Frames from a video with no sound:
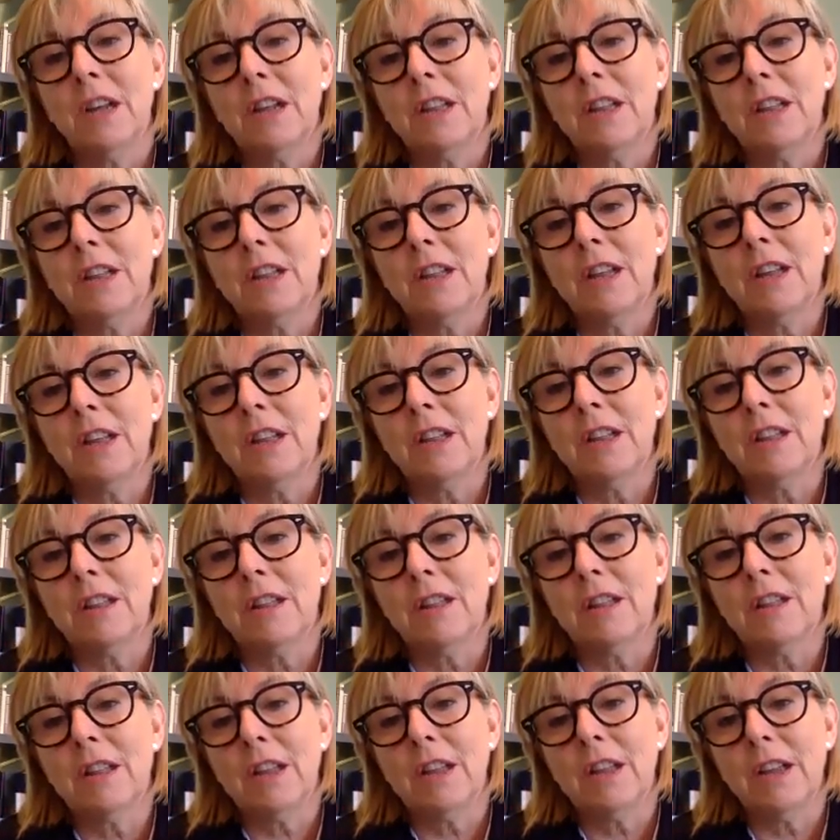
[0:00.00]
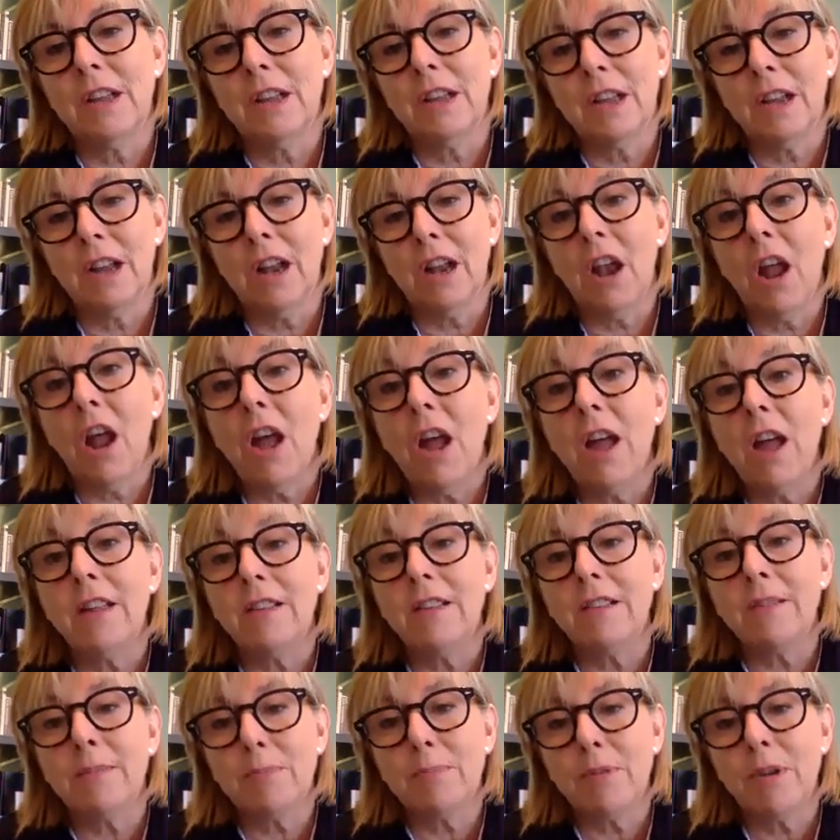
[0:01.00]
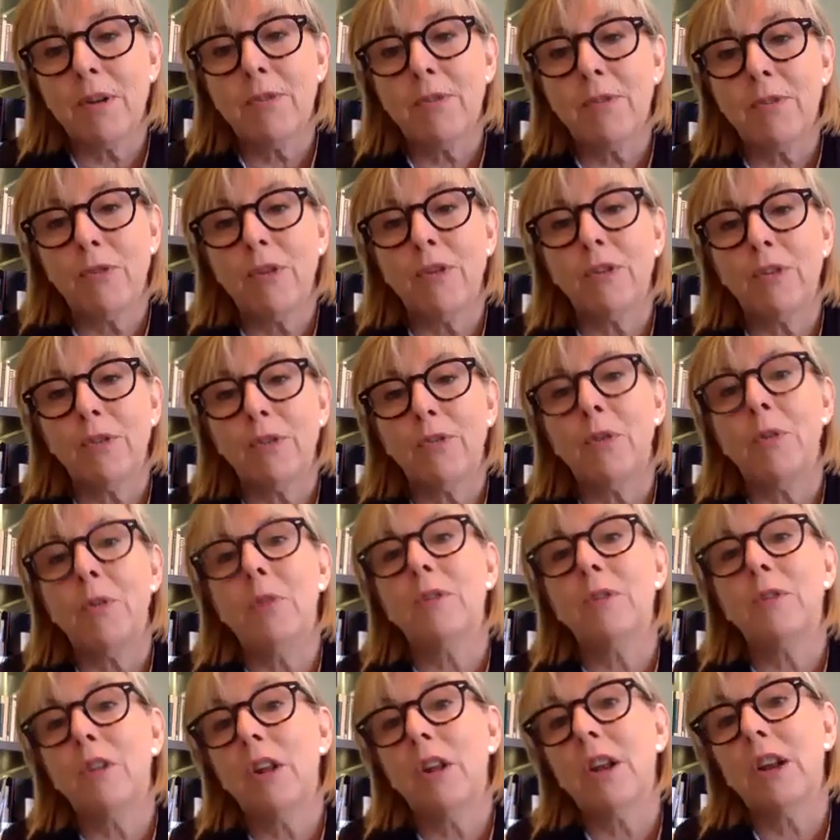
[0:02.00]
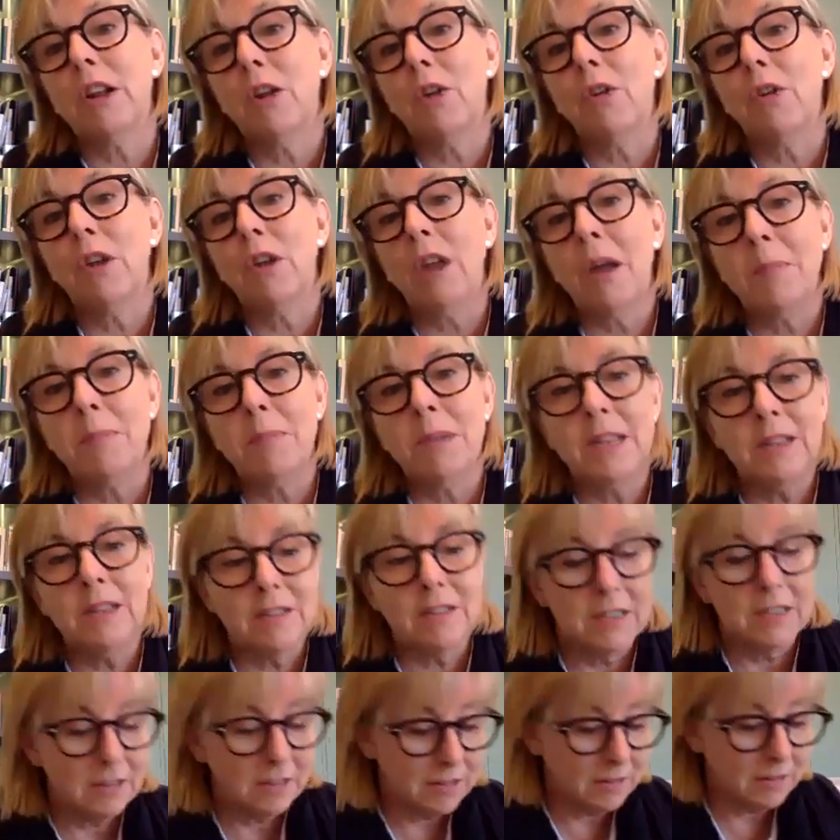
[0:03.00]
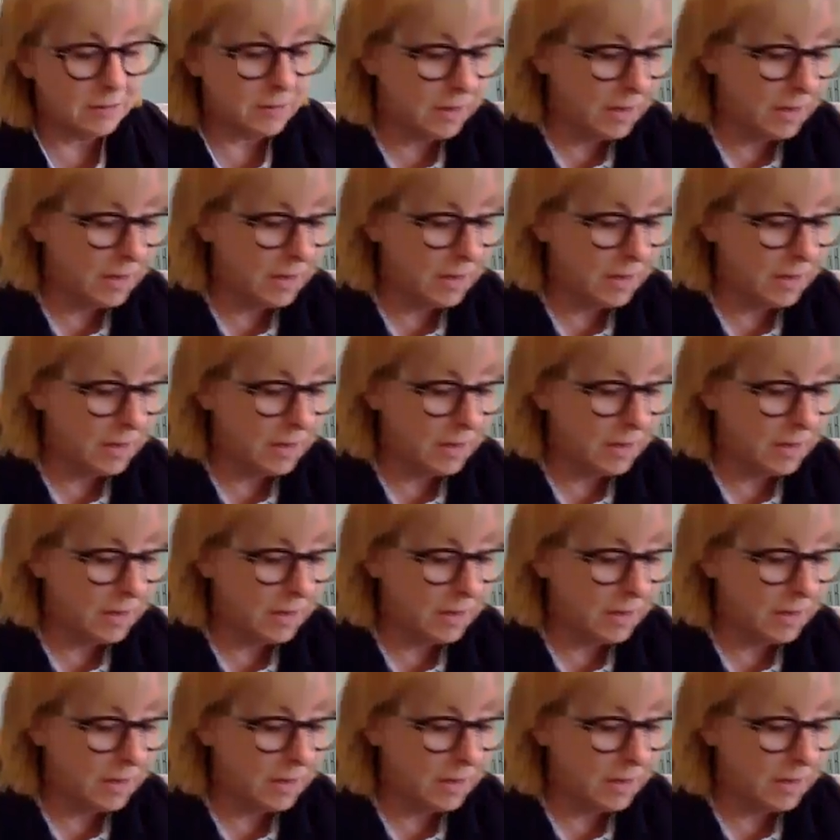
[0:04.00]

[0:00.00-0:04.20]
the client's preference for certainly online meetings.